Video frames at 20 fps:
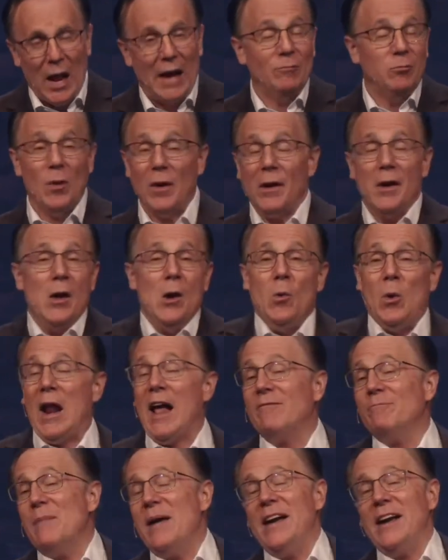When
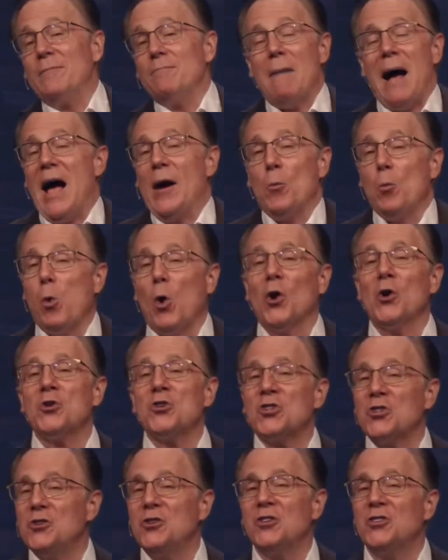I've made my
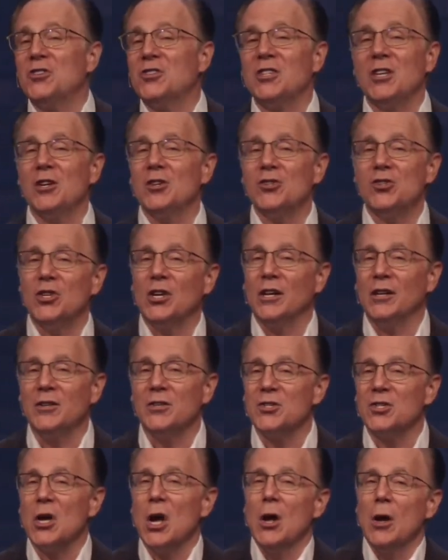worst
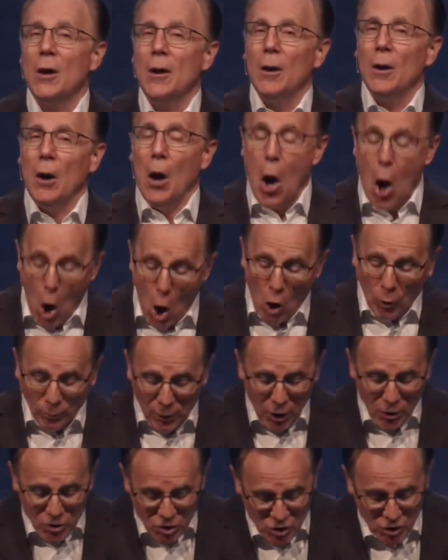decisions
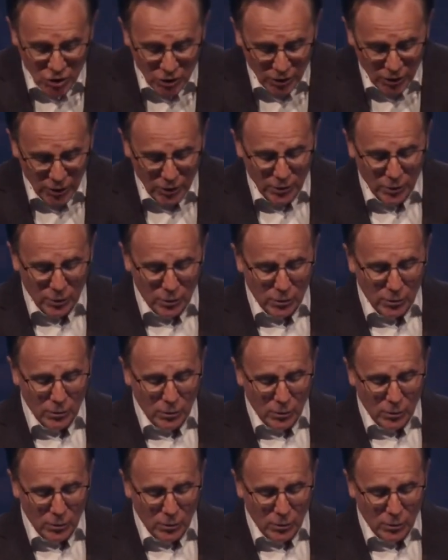almost